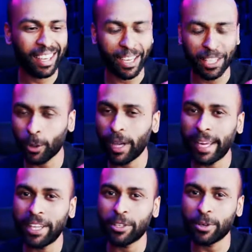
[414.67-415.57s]
is
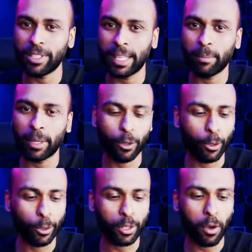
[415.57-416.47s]
quite interesting
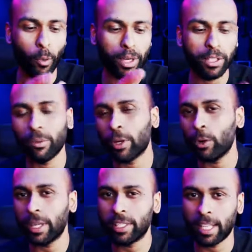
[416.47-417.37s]
because when you're
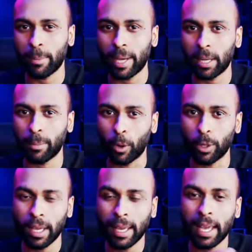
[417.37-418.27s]
recording in cinematic mode,